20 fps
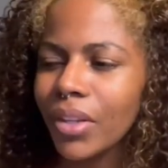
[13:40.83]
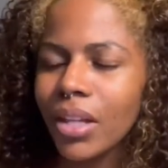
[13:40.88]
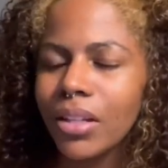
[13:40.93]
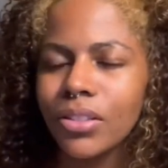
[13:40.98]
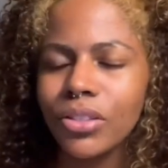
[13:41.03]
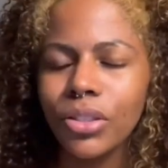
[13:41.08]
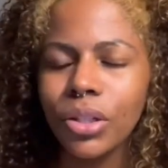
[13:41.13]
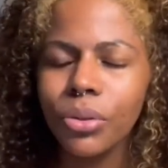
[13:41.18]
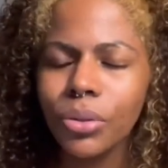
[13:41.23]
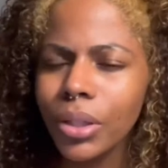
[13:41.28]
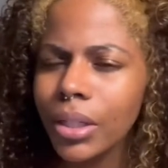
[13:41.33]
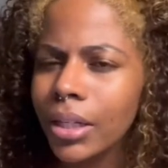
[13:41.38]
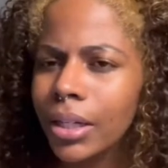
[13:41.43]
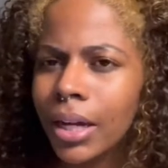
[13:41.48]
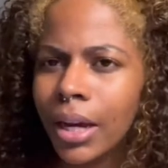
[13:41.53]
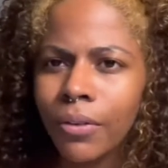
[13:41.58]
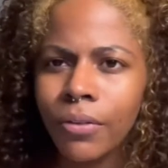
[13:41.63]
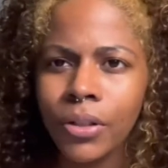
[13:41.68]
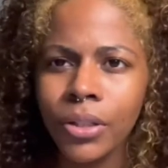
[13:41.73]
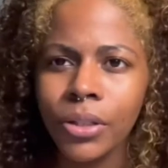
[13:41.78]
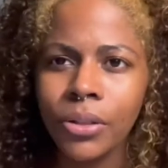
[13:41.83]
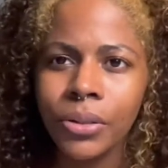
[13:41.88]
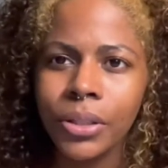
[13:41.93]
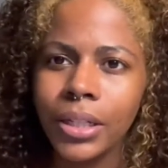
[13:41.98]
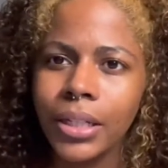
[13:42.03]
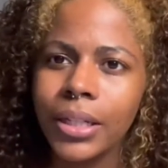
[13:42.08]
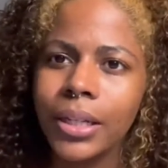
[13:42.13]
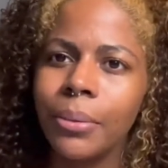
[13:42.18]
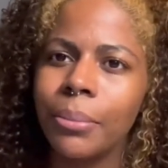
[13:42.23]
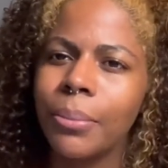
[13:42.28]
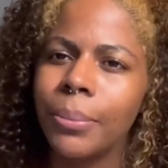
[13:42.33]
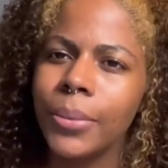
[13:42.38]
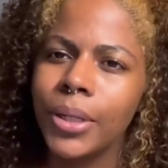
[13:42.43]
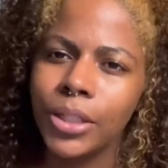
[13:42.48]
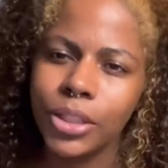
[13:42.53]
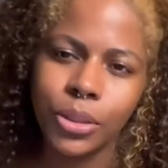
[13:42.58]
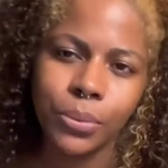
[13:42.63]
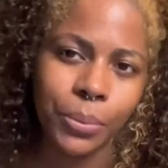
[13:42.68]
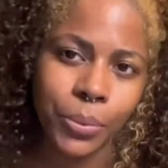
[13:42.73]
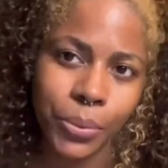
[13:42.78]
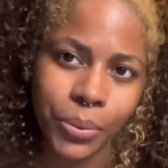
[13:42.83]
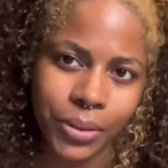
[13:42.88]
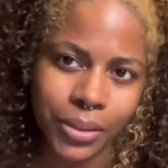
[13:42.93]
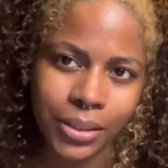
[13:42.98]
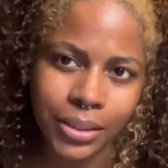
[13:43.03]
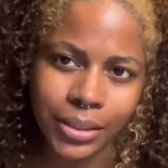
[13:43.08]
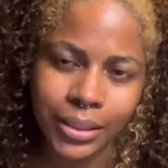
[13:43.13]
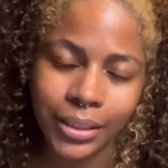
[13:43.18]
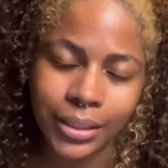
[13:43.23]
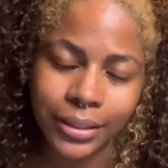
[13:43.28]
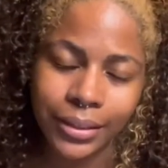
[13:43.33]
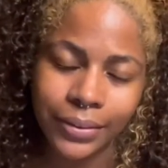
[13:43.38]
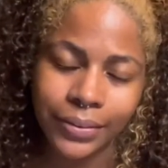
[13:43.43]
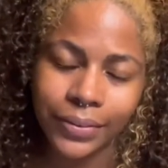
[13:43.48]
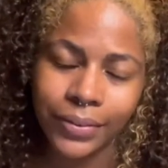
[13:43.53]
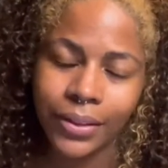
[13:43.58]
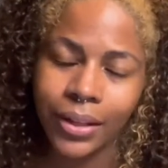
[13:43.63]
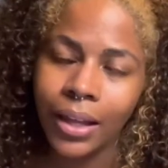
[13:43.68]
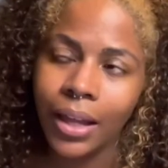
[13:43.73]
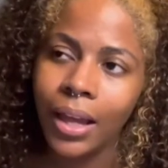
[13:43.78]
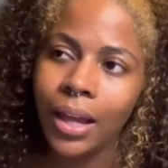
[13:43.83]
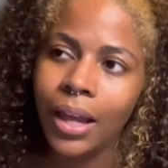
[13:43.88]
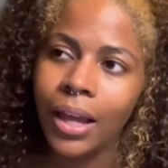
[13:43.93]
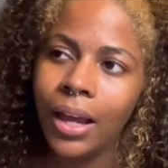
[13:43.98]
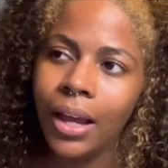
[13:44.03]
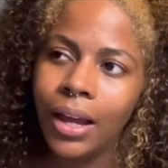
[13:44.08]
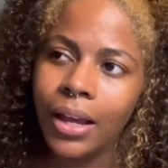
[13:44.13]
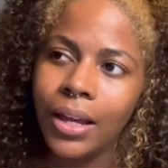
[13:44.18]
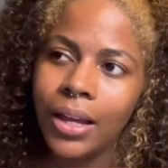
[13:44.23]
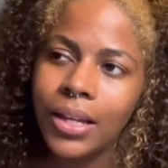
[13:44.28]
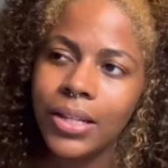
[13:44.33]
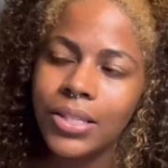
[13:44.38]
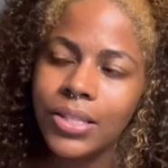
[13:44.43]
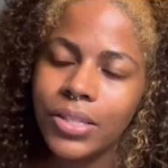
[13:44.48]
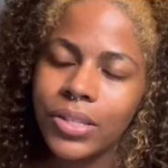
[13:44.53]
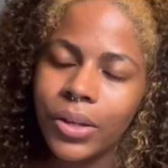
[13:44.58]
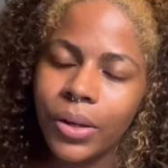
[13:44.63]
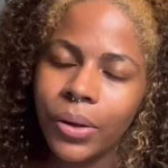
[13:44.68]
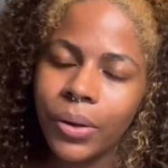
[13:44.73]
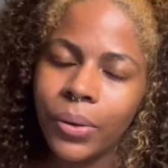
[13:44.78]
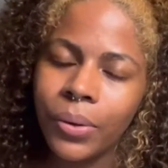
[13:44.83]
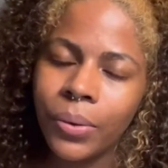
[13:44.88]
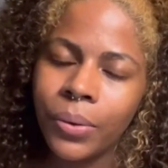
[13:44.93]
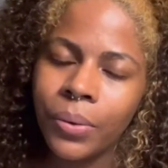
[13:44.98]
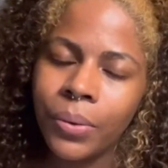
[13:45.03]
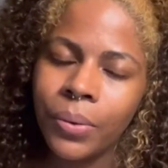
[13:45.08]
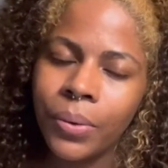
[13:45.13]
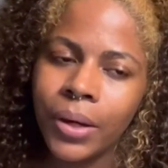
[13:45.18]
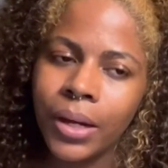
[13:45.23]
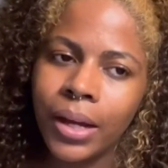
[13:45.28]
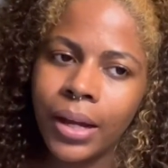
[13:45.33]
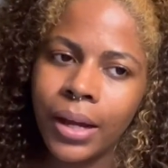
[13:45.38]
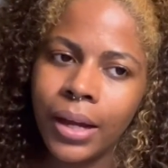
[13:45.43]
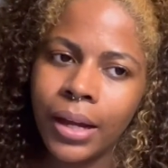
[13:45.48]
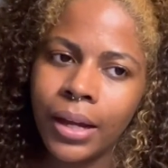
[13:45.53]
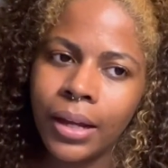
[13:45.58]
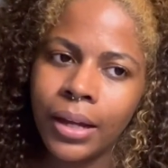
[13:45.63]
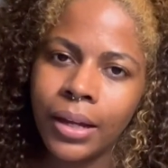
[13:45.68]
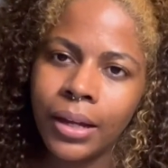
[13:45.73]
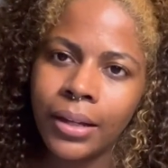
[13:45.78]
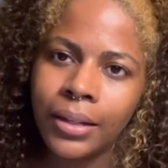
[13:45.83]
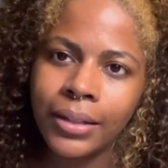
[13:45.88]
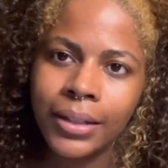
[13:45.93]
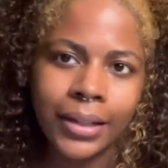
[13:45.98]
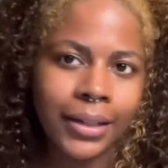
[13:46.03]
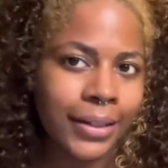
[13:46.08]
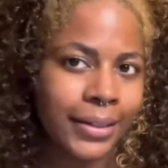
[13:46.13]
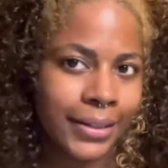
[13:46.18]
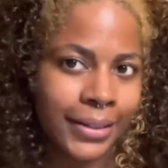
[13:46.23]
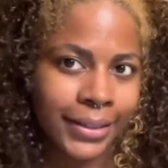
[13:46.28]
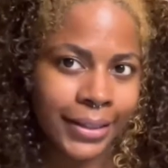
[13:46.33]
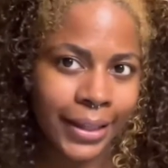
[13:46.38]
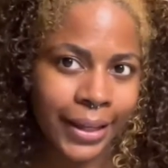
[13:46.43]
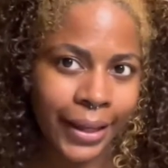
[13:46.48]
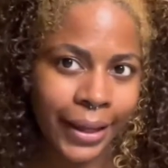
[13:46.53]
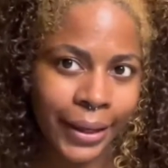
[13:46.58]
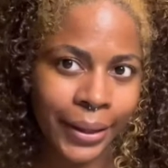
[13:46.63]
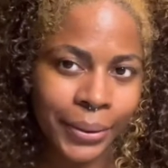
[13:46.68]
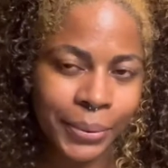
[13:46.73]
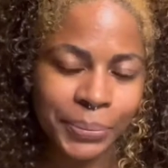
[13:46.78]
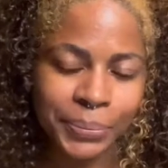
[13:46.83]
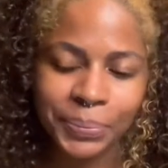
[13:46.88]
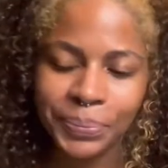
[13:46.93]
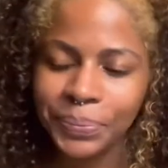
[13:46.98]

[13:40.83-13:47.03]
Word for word: So yeah, I really don't need to get much more stuff. So uh, yeah, I did that.